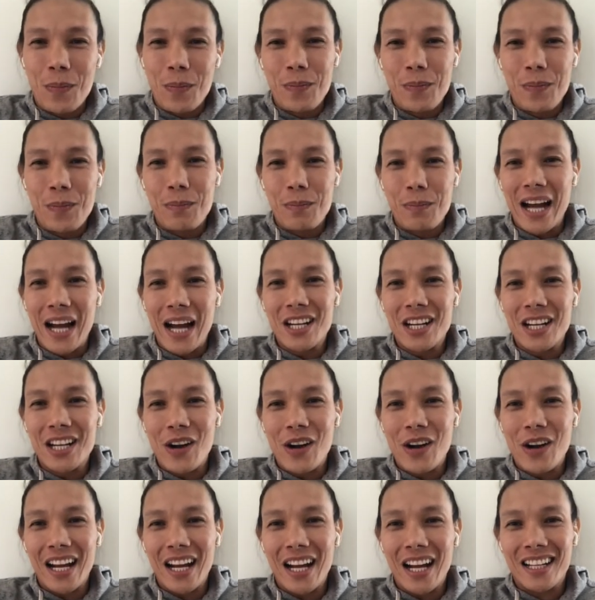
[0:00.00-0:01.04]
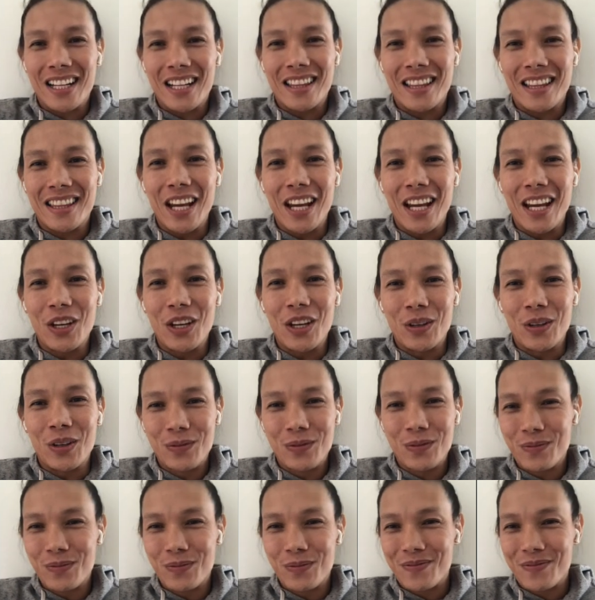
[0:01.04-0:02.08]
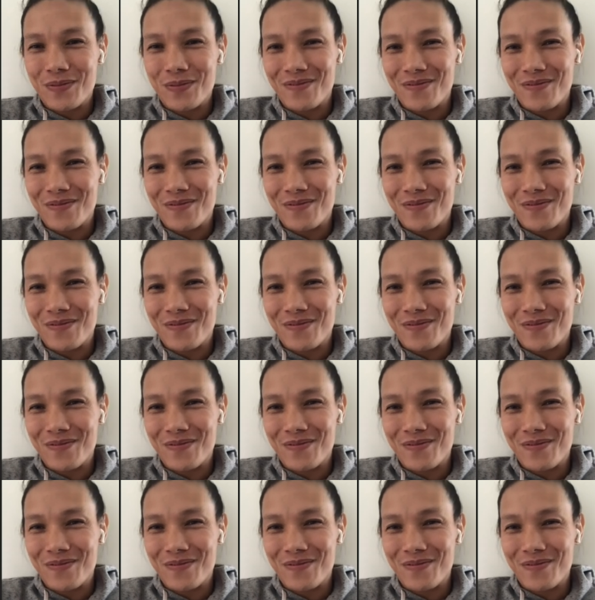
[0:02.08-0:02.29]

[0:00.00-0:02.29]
Bye, Direct. Thank you. It's